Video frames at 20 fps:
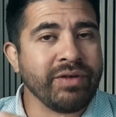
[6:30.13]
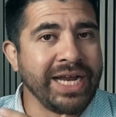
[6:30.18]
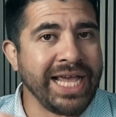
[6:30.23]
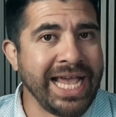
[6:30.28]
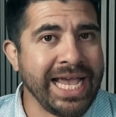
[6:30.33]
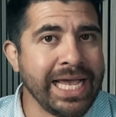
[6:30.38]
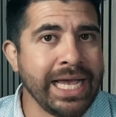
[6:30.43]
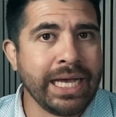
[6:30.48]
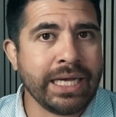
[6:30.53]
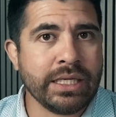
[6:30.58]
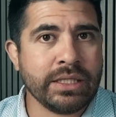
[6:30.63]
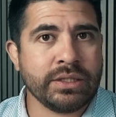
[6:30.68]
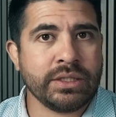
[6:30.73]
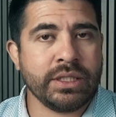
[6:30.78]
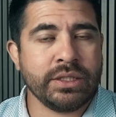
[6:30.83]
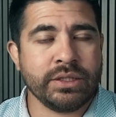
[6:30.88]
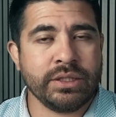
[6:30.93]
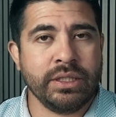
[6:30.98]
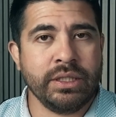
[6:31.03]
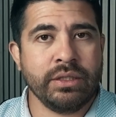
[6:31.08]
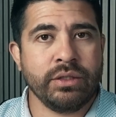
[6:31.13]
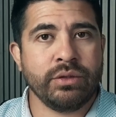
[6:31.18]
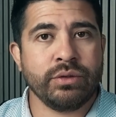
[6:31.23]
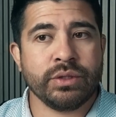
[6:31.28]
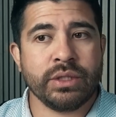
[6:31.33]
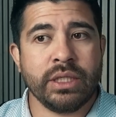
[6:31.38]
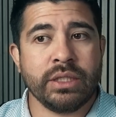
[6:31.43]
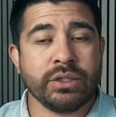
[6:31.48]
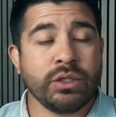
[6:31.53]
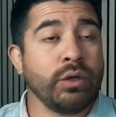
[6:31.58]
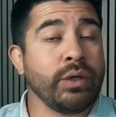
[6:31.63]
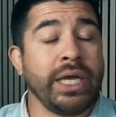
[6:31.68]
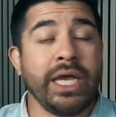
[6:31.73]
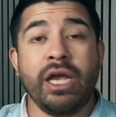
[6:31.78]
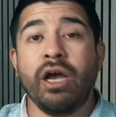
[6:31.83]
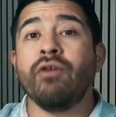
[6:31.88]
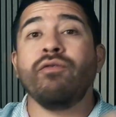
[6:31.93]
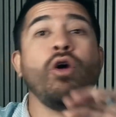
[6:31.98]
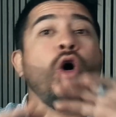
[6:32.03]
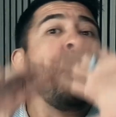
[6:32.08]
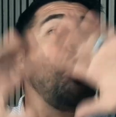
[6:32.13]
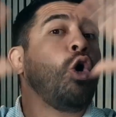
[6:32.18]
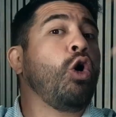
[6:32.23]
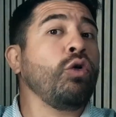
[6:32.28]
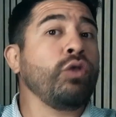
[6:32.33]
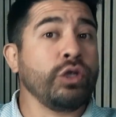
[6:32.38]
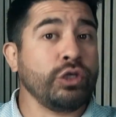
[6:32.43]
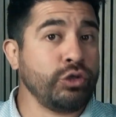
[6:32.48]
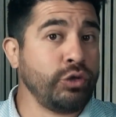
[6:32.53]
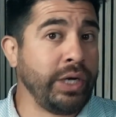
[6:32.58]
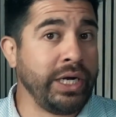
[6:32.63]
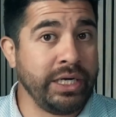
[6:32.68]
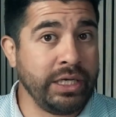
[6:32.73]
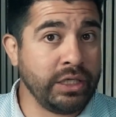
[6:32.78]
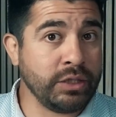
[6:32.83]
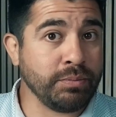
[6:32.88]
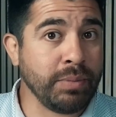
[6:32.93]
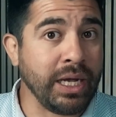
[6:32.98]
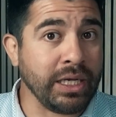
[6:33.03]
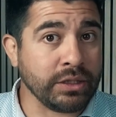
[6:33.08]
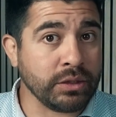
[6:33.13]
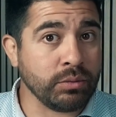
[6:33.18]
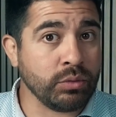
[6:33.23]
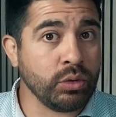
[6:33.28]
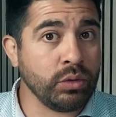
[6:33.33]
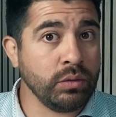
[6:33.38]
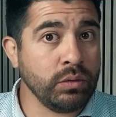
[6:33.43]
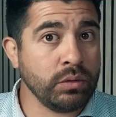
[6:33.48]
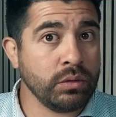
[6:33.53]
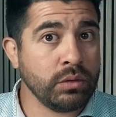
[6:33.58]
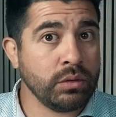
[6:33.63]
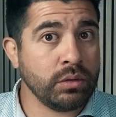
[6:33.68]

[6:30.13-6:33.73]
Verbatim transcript: have an A I assistant who says, okay, of all the trainings possible,